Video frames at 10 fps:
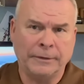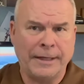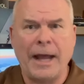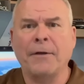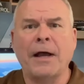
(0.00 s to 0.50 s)

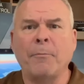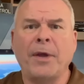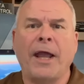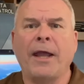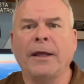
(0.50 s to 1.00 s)
now not
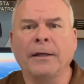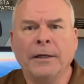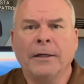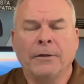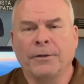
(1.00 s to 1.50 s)
paying
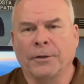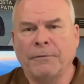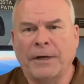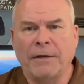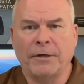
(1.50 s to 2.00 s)

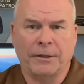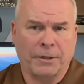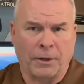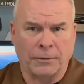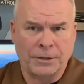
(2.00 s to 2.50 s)

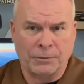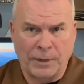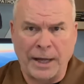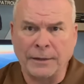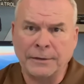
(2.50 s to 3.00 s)
$3,500 in
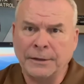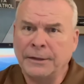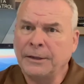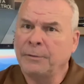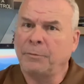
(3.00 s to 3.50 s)
rent,
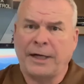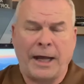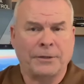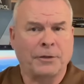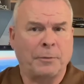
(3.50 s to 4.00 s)
but
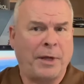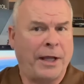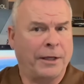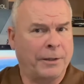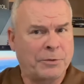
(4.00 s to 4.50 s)
actually
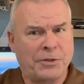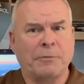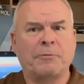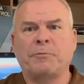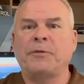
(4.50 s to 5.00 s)
paying
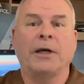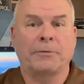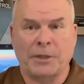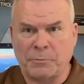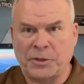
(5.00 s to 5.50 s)
a
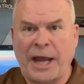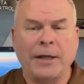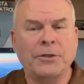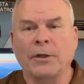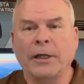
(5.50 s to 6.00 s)

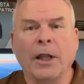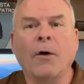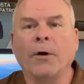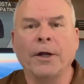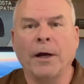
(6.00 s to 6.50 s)
substantially
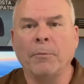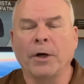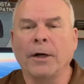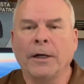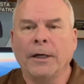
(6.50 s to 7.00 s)
lower
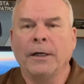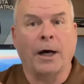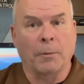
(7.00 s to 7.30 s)
number on a